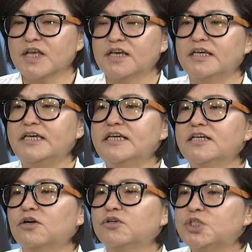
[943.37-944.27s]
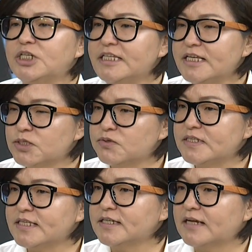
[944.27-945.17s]
He or she needs to
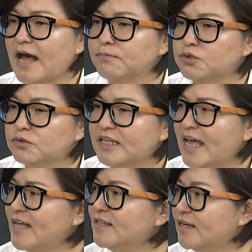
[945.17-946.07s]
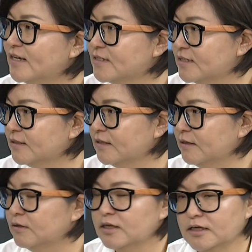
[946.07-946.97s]
stay there up to 10 days
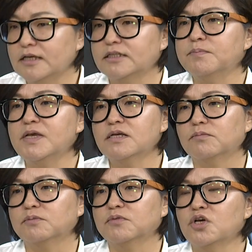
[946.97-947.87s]
at minimum.